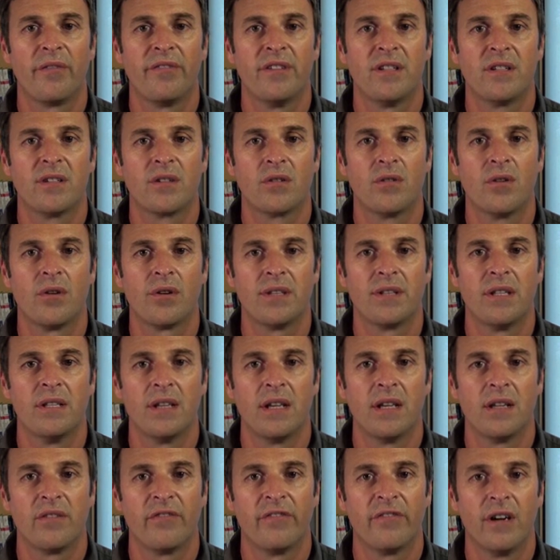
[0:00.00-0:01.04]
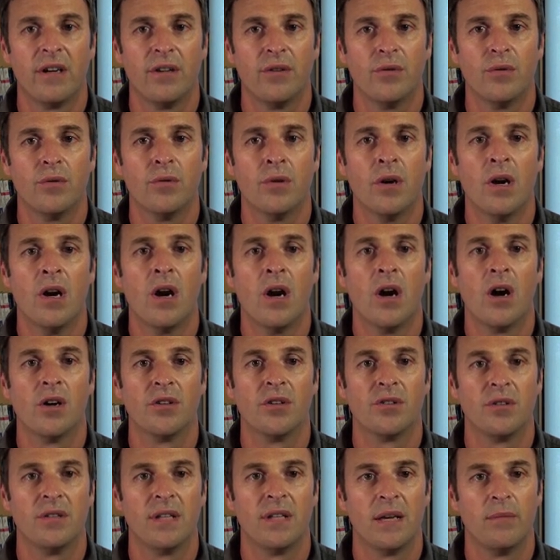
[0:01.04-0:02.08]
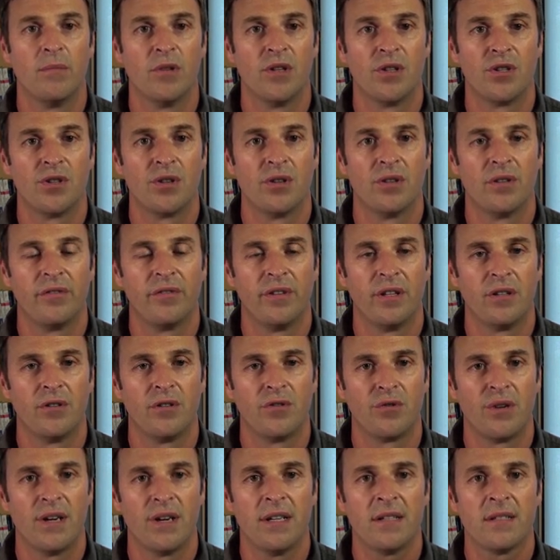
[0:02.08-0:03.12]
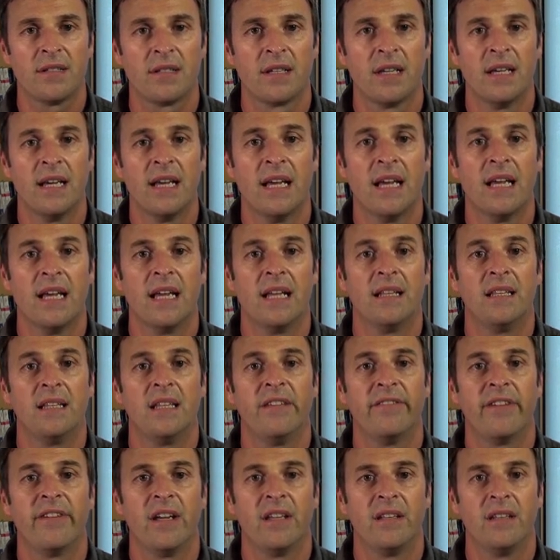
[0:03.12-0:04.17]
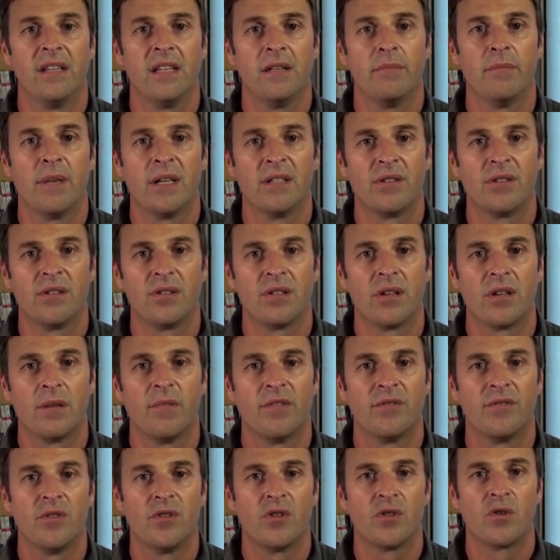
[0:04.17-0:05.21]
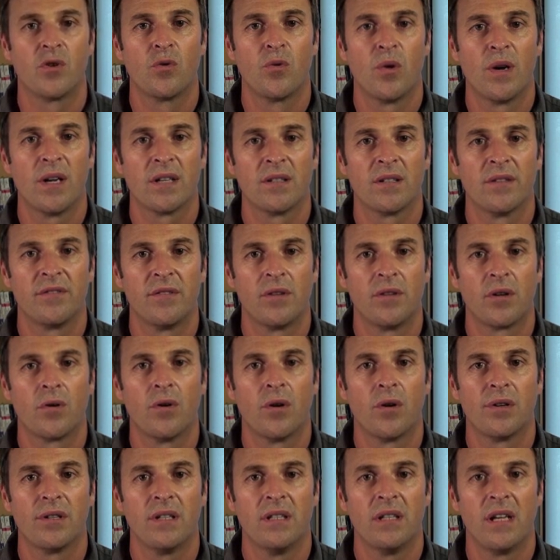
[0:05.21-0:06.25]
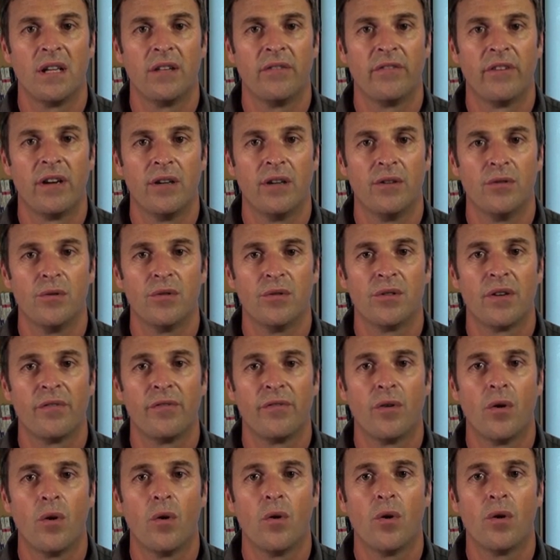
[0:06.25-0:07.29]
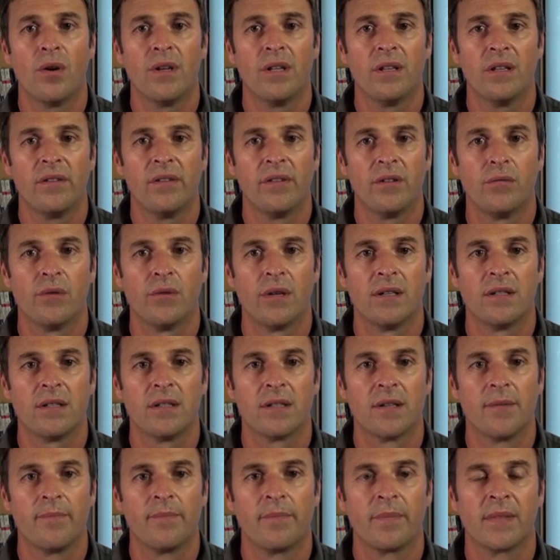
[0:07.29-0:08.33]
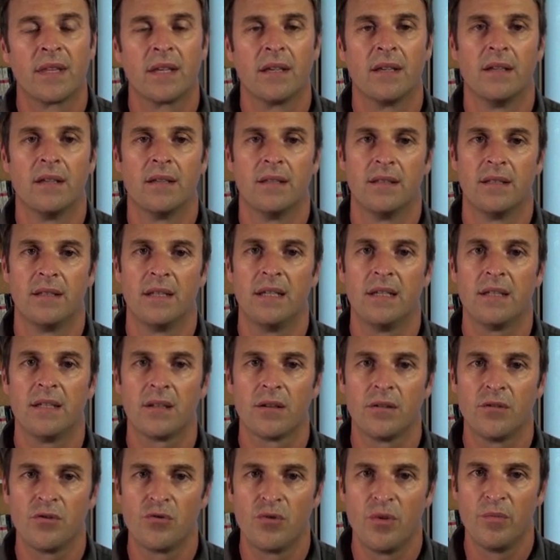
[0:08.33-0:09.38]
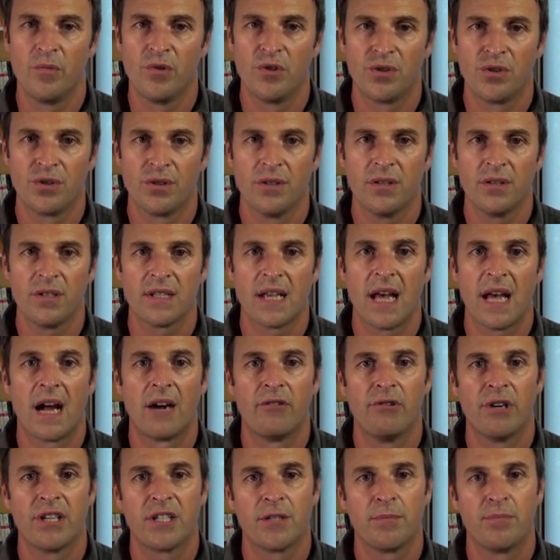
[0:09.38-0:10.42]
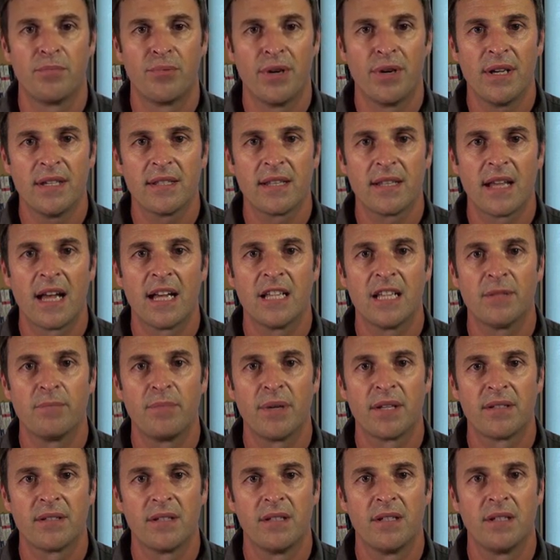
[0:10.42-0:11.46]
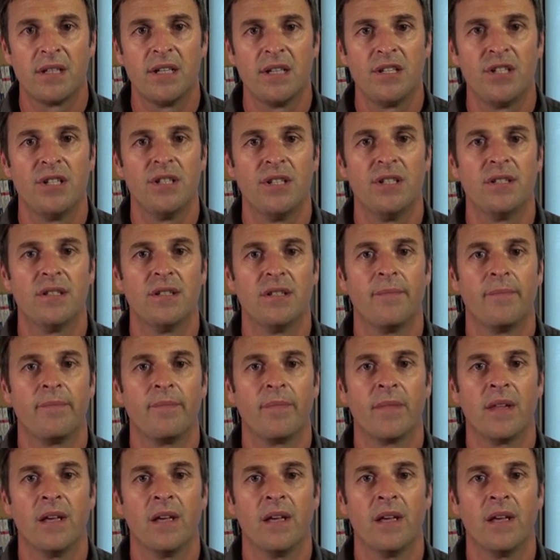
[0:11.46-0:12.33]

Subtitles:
of its coordinate value on the dimension of interest, divided by the sum of the squares of the coordinate values of all individuals. These contributions are expressed as percentages.